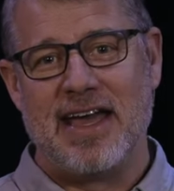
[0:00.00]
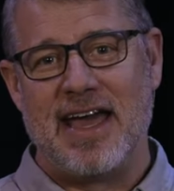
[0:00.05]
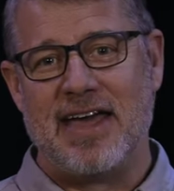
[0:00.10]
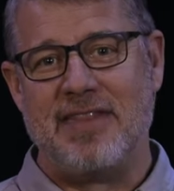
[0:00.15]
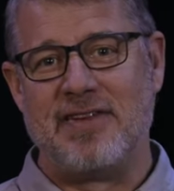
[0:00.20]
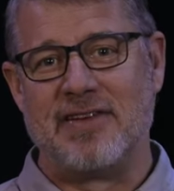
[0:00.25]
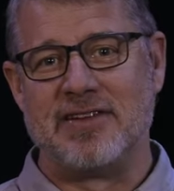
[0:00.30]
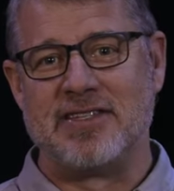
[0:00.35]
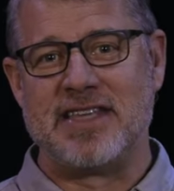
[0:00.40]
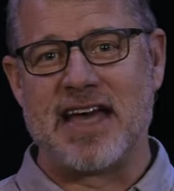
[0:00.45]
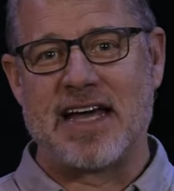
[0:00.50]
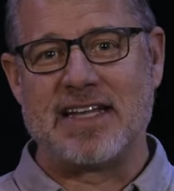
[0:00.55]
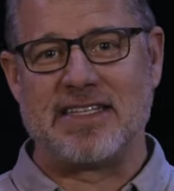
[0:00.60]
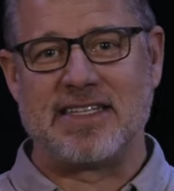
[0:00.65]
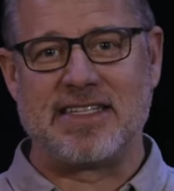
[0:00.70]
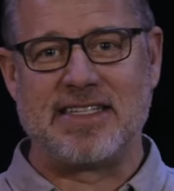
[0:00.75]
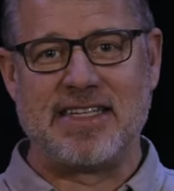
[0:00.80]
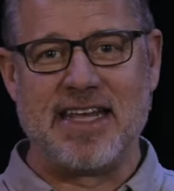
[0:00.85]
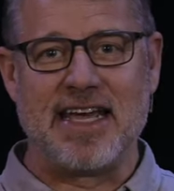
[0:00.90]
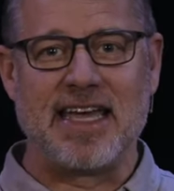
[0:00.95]
and there's that
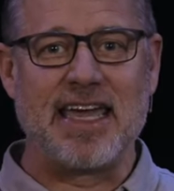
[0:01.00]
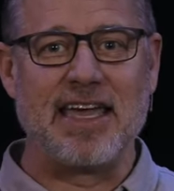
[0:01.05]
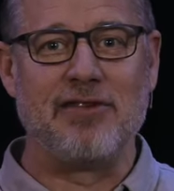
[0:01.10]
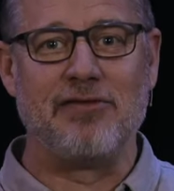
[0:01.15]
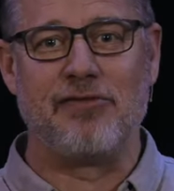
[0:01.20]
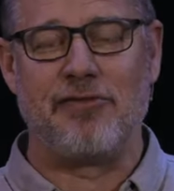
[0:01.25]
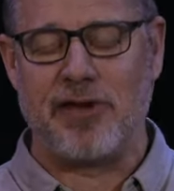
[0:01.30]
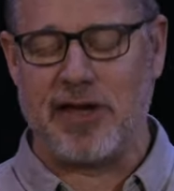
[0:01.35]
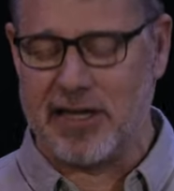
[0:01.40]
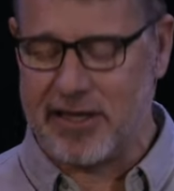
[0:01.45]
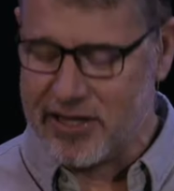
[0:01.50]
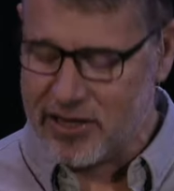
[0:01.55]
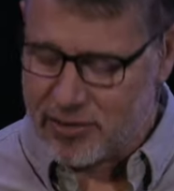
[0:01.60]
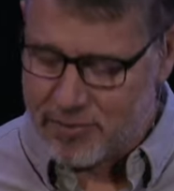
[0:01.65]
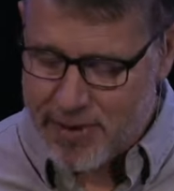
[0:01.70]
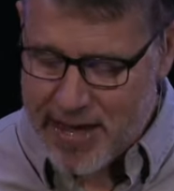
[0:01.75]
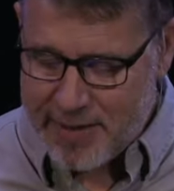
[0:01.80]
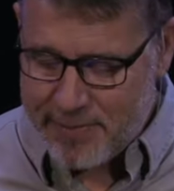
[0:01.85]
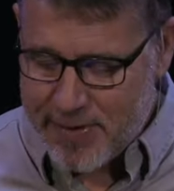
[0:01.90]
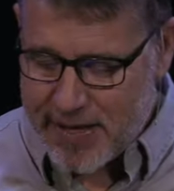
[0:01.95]
sinking feeling
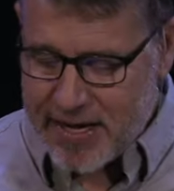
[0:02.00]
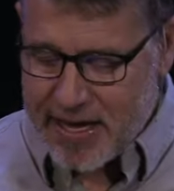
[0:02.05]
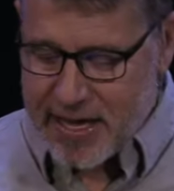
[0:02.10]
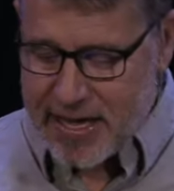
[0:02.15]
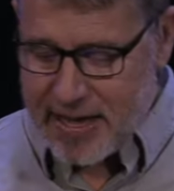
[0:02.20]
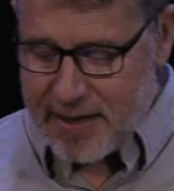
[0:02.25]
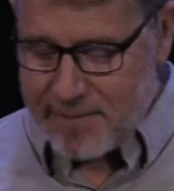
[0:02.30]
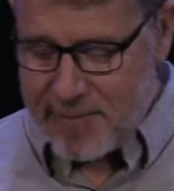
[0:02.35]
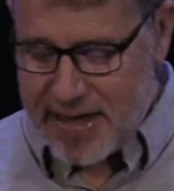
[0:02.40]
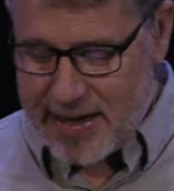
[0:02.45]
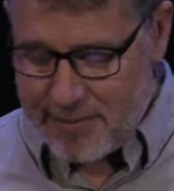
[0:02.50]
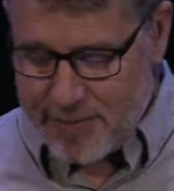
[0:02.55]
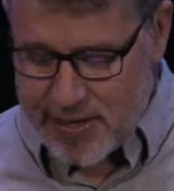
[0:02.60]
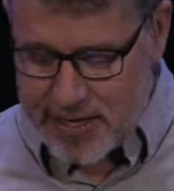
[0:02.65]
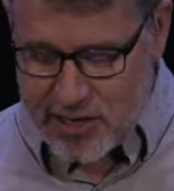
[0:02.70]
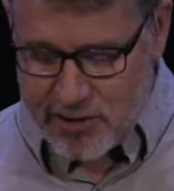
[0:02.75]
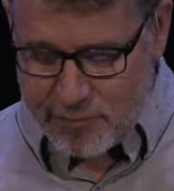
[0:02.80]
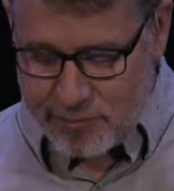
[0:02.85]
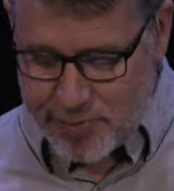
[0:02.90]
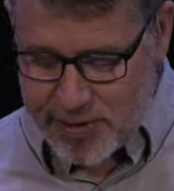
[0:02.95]
or maybe maybe
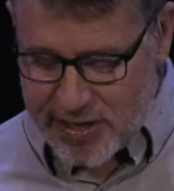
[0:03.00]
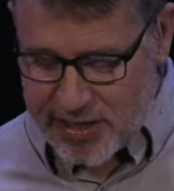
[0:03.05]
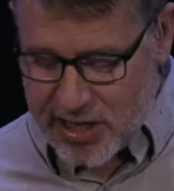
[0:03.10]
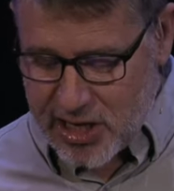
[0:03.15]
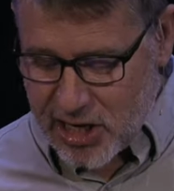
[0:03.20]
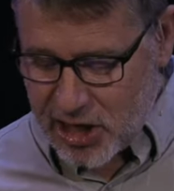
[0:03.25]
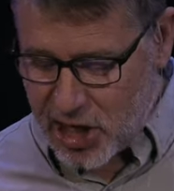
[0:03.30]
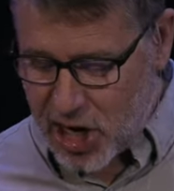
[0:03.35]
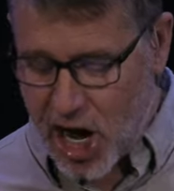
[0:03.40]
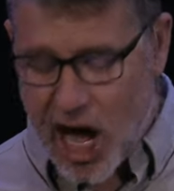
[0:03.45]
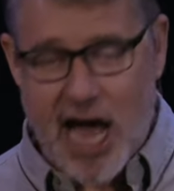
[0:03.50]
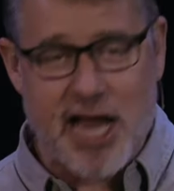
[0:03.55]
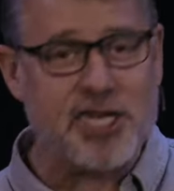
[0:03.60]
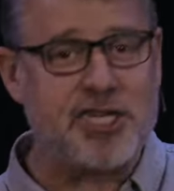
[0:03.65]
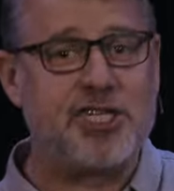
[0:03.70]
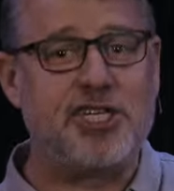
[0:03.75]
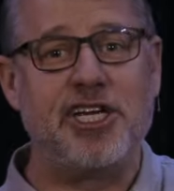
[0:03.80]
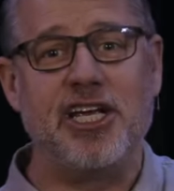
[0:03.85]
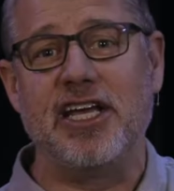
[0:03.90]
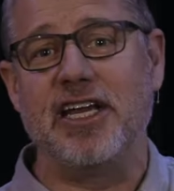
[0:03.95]
you've been
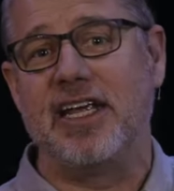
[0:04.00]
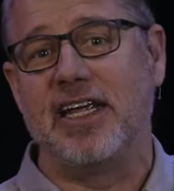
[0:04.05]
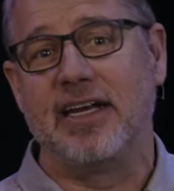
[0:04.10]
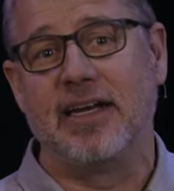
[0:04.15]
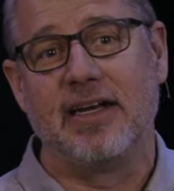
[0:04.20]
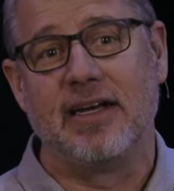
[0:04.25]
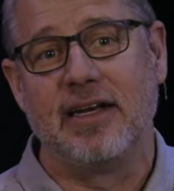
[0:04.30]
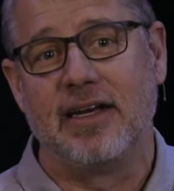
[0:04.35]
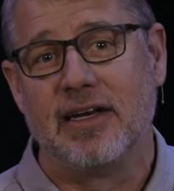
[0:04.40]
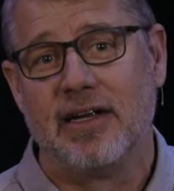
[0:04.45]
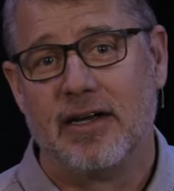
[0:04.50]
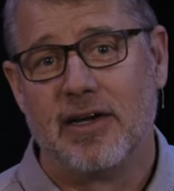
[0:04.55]
caught cheating